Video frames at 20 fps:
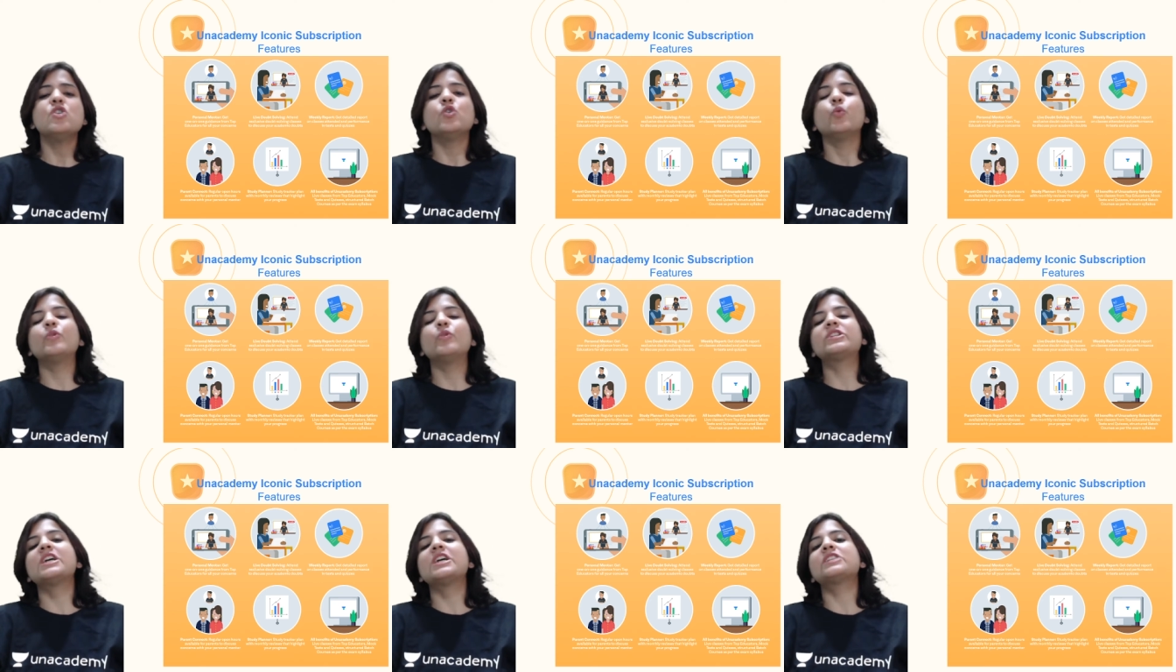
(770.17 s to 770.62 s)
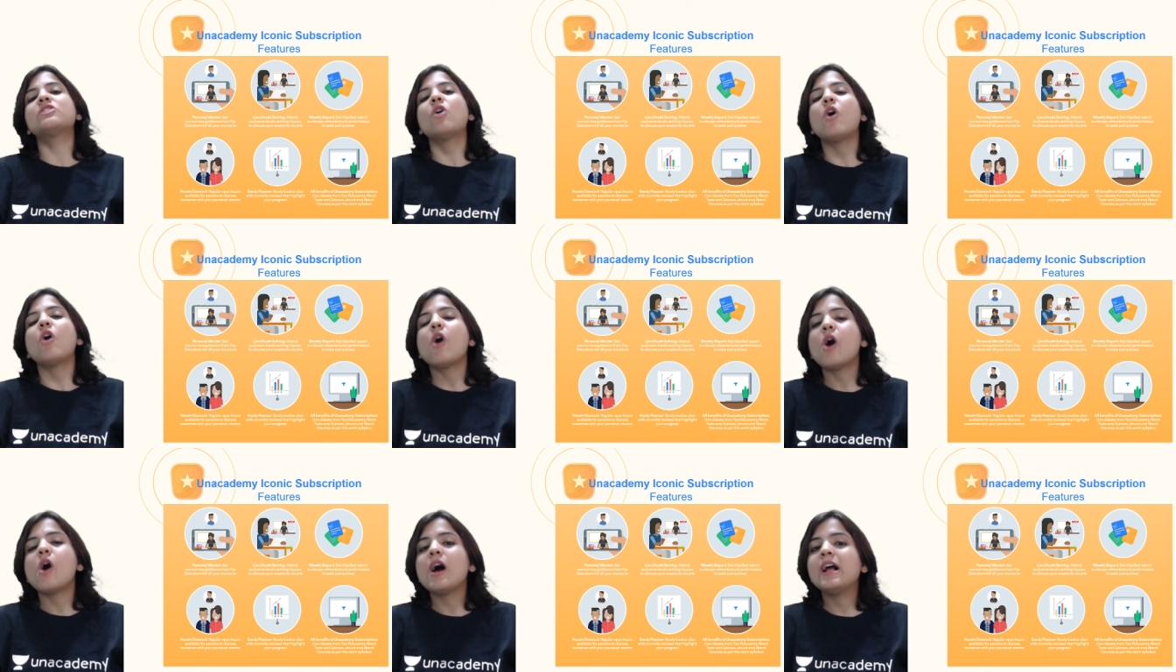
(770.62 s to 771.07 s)
which has
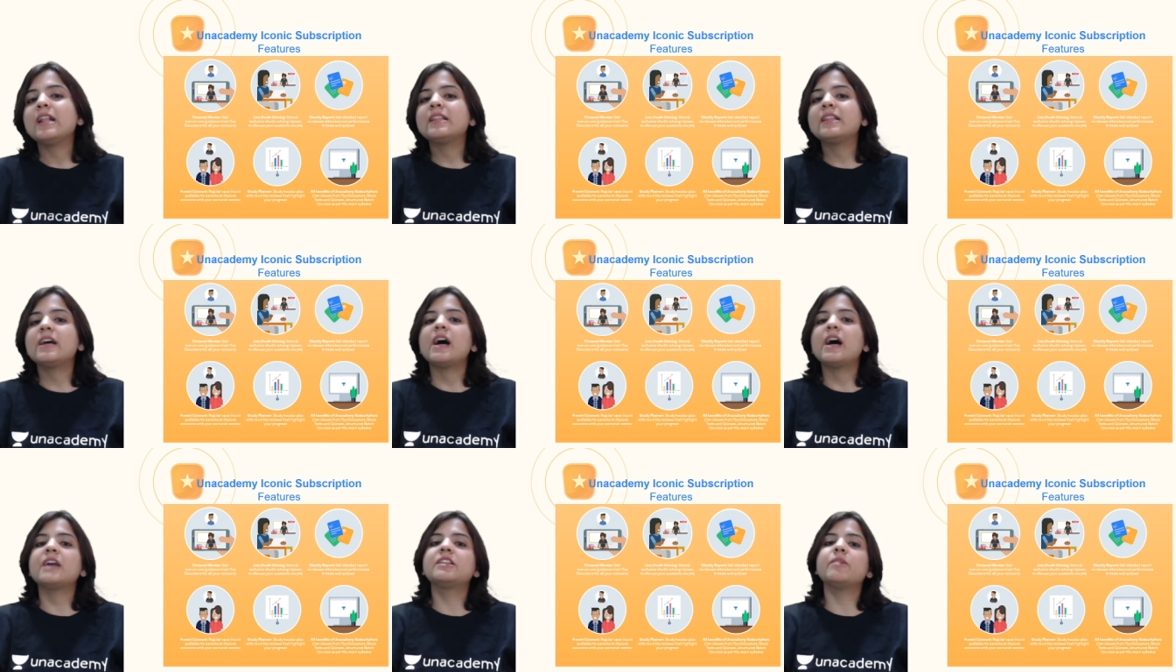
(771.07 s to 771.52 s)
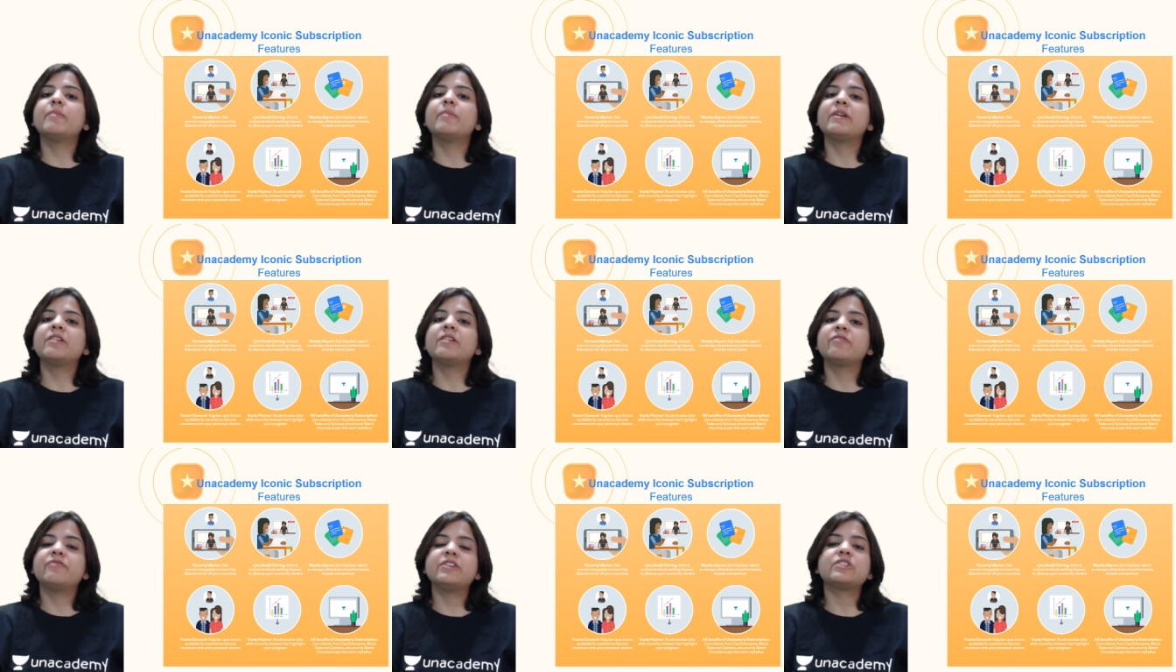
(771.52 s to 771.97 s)
all the other
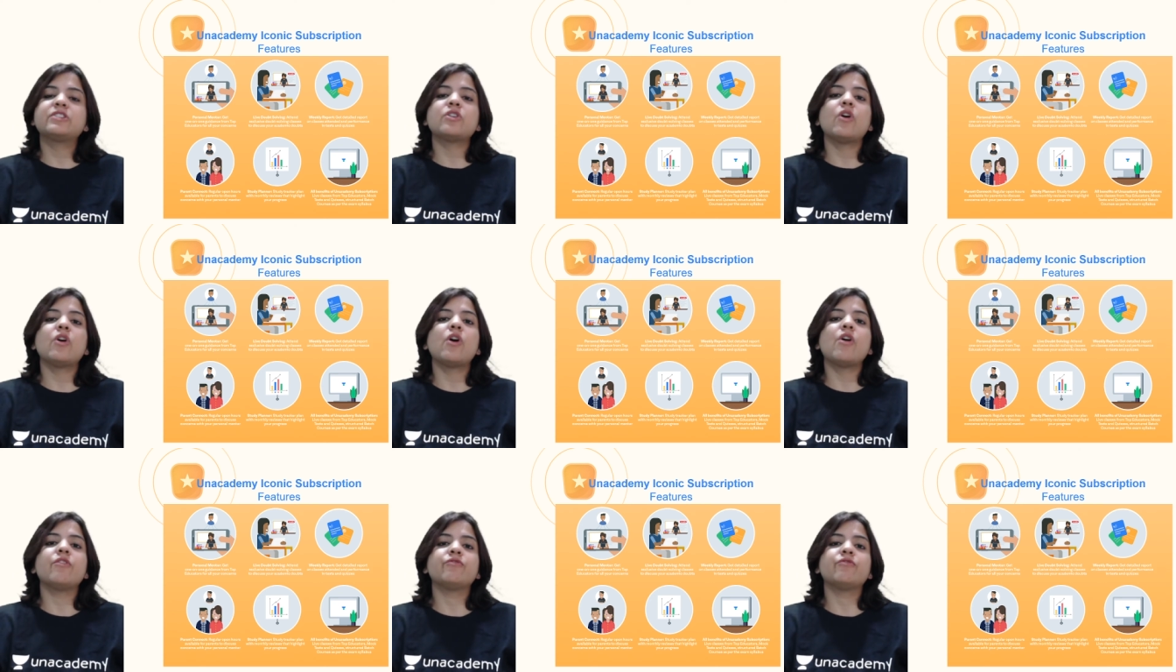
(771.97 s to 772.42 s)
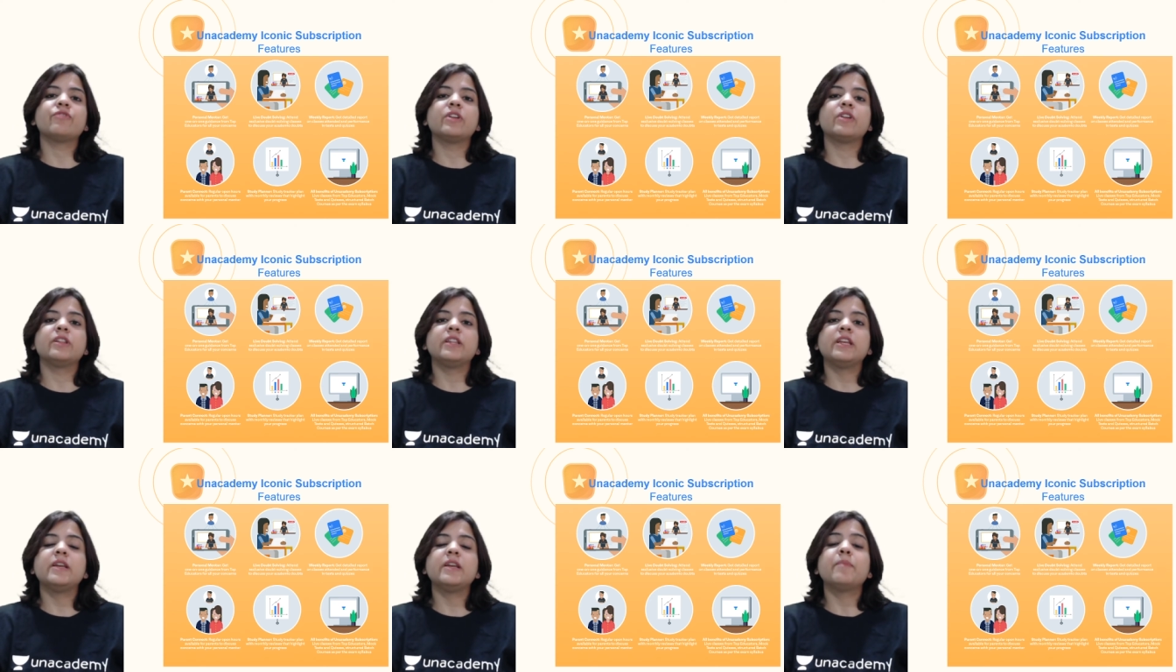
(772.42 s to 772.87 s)
benefit of
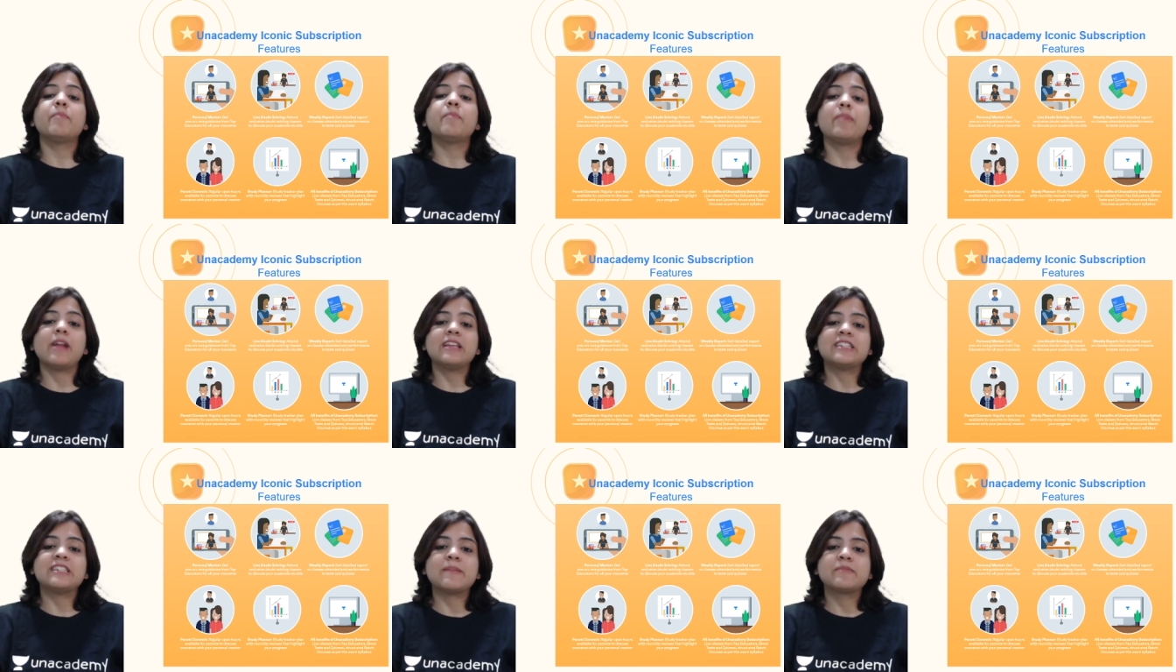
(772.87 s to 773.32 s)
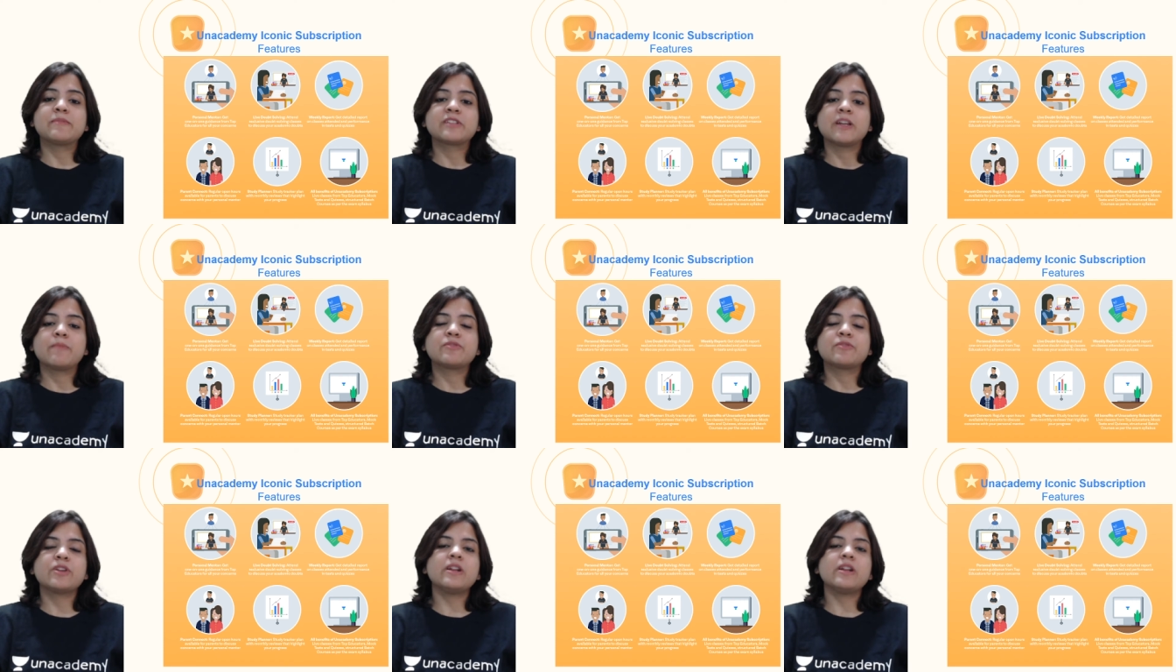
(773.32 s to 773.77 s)
the Plus
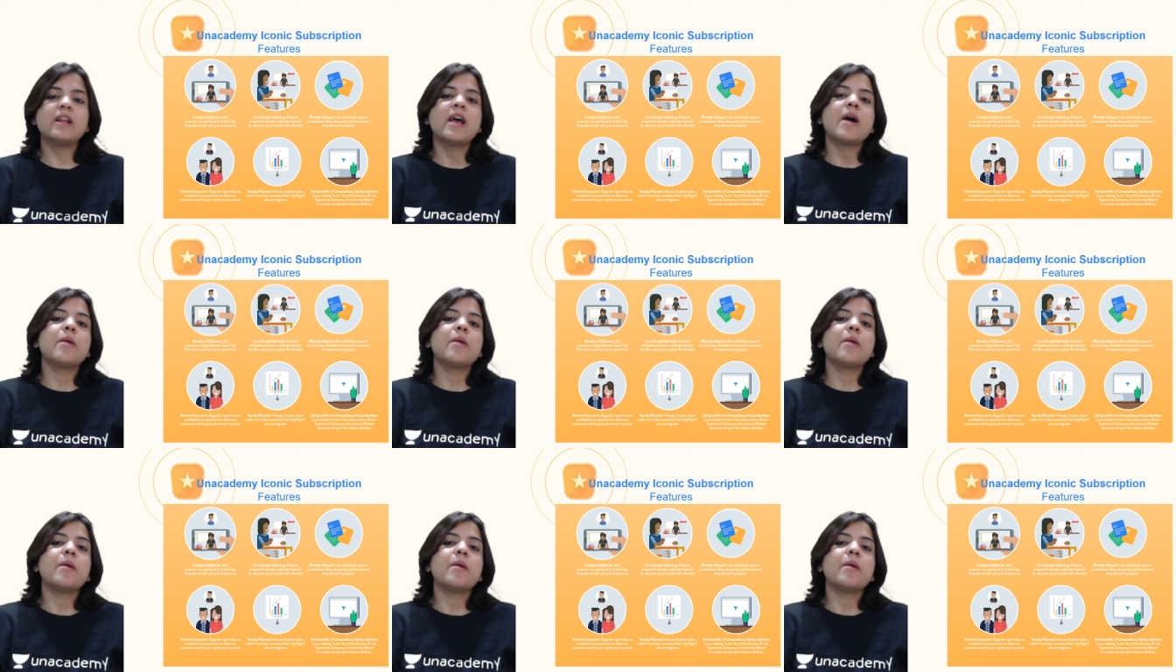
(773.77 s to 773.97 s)
subscription,